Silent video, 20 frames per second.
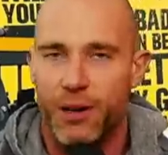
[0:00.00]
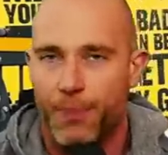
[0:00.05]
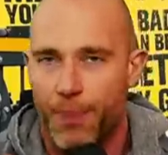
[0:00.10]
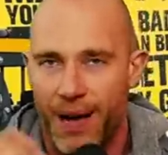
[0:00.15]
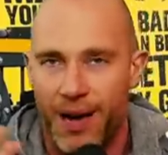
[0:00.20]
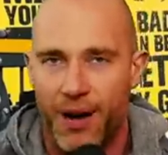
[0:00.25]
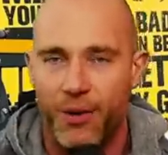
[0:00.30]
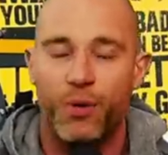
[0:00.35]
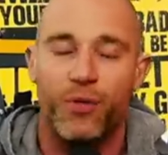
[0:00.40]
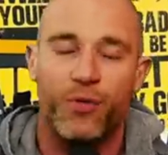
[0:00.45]

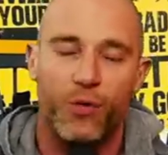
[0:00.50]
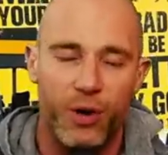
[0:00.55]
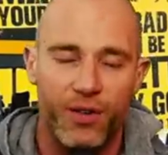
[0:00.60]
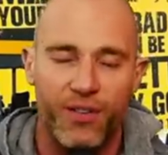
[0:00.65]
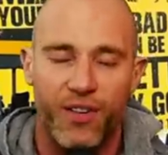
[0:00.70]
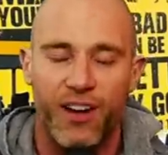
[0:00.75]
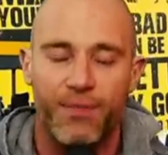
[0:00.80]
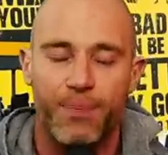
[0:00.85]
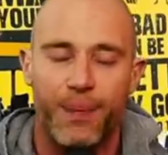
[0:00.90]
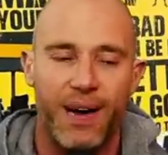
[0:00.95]
pound or
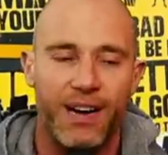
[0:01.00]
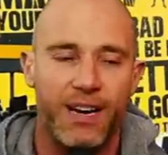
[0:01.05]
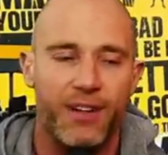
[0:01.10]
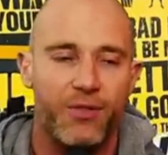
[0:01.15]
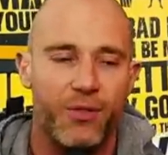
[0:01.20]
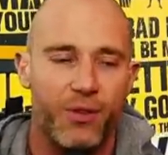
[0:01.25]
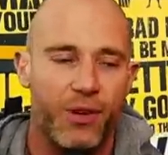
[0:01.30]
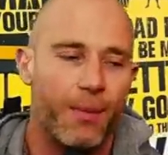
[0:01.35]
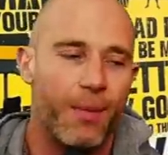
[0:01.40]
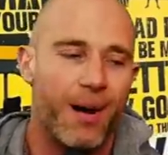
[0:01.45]
45 pound if
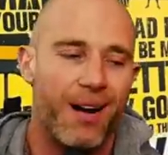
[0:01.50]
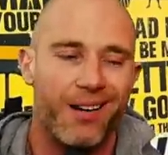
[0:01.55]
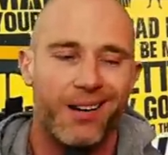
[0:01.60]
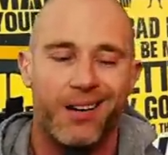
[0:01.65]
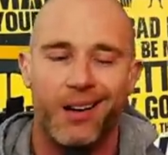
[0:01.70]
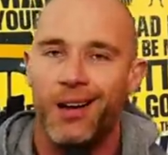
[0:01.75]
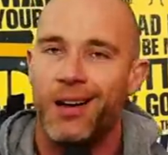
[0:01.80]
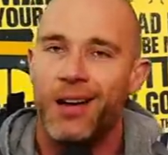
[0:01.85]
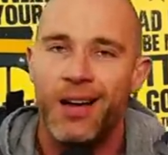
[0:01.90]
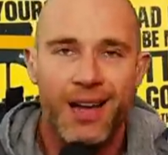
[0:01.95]
you're in
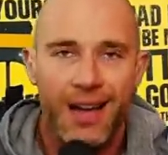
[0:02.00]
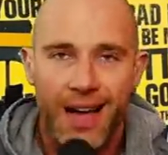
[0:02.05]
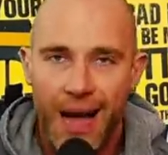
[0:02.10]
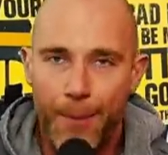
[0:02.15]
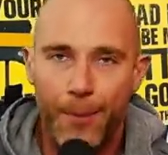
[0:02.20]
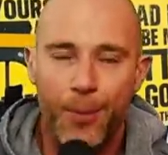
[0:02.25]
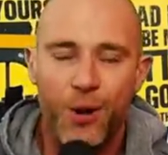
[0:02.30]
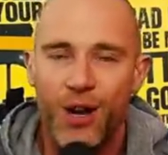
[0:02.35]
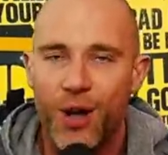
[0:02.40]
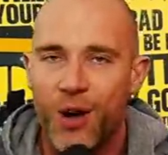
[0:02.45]
America,
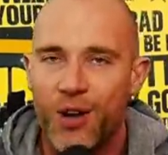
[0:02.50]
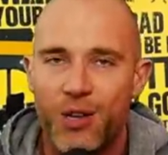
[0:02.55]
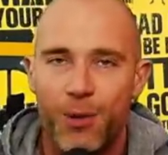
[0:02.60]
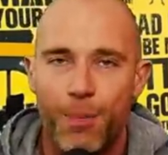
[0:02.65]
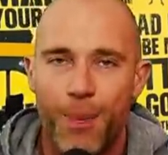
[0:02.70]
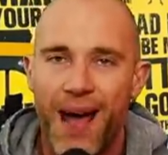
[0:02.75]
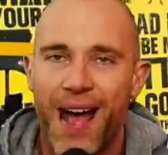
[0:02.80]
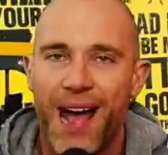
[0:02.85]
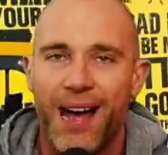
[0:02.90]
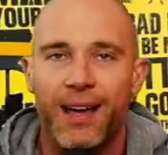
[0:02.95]
and put it on your
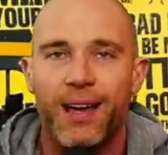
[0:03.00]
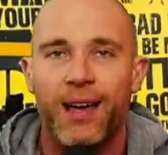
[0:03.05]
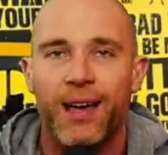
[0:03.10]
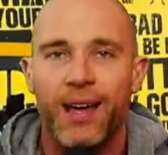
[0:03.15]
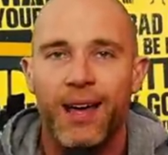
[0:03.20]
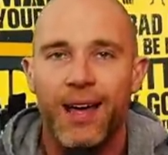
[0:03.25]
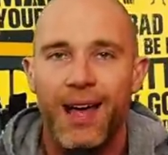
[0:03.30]
back.